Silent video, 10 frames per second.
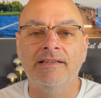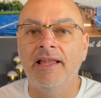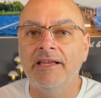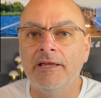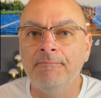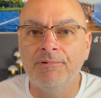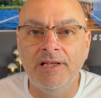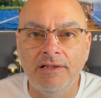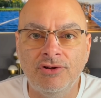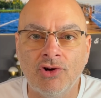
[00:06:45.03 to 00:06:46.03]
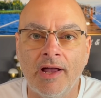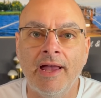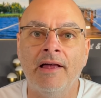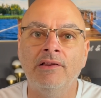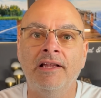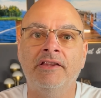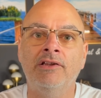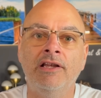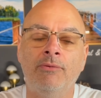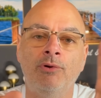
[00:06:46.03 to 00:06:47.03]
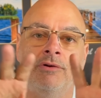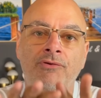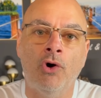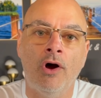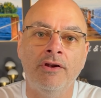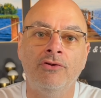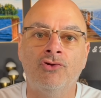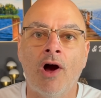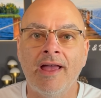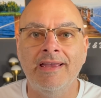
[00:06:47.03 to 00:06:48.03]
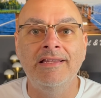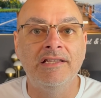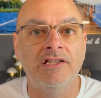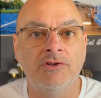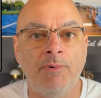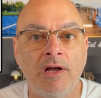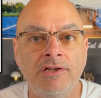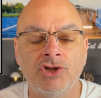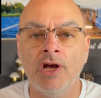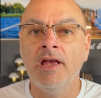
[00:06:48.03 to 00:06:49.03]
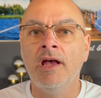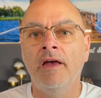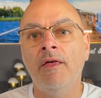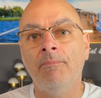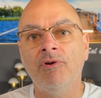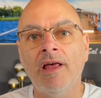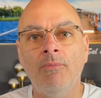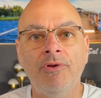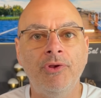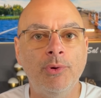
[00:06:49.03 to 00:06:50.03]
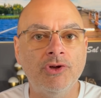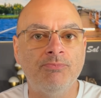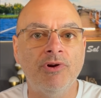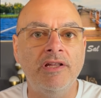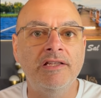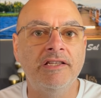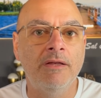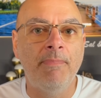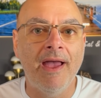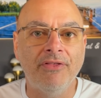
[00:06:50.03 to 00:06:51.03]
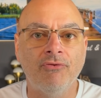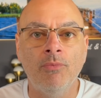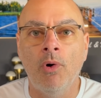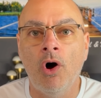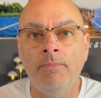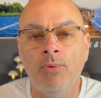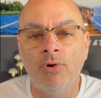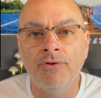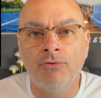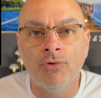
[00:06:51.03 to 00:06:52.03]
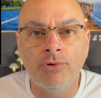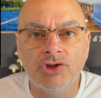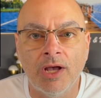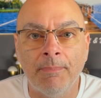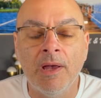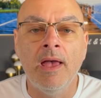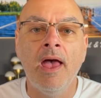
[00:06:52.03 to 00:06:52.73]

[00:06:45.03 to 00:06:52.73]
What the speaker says: Let it completely dry out. Let the liquid Dawn dry into the sponge, and then bring that with you and just bring it into the bathroom on board the cruise ship.